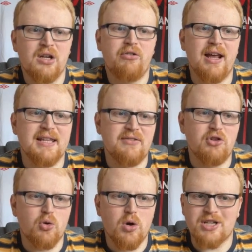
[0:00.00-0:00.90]
Right, let's have a
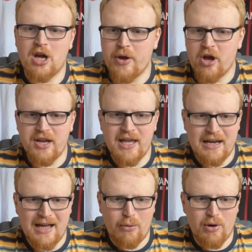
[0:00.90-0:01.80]
look what's going on in
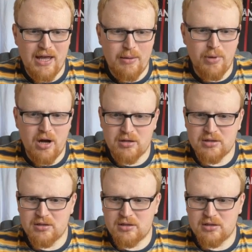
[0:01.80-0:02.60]
our inbox.